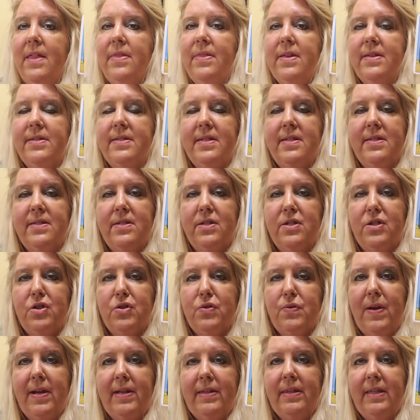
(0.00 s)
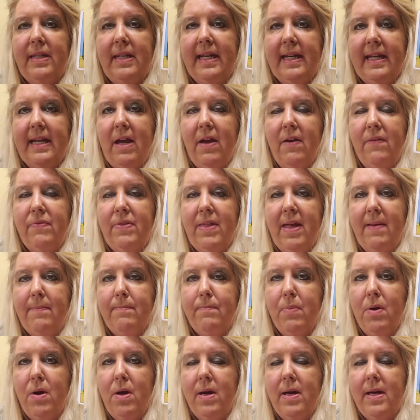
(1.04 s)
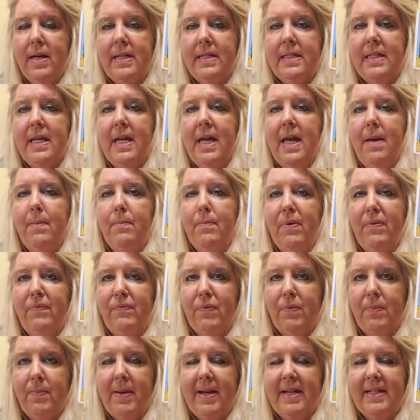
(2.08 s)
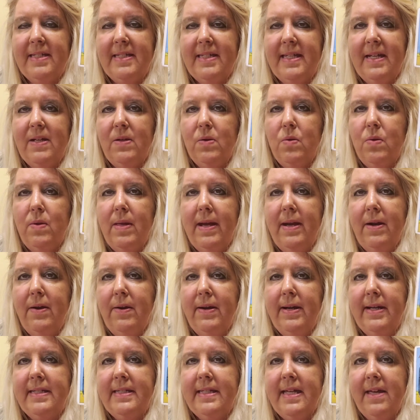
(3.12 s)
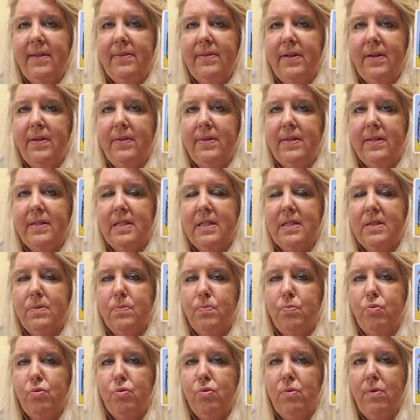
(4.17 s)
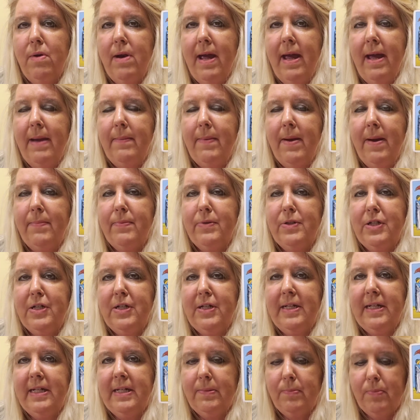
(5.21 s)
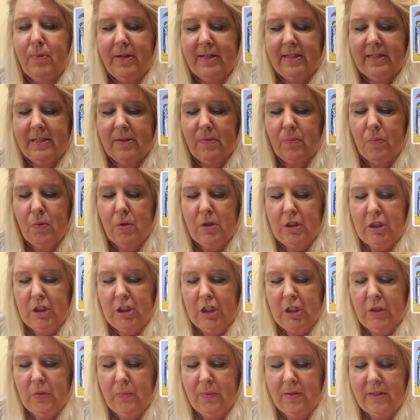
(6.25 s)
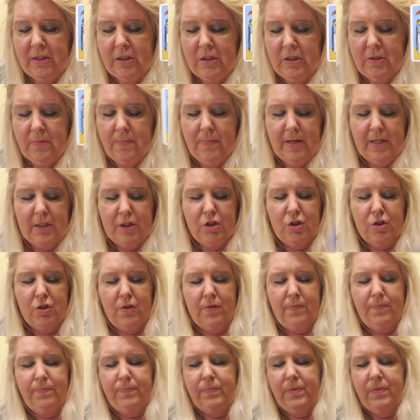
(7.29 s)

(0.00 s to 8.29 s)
this is a strengthening of that bond. But for my single Aries out there, this is prime opportunity to bring someone new into the picture.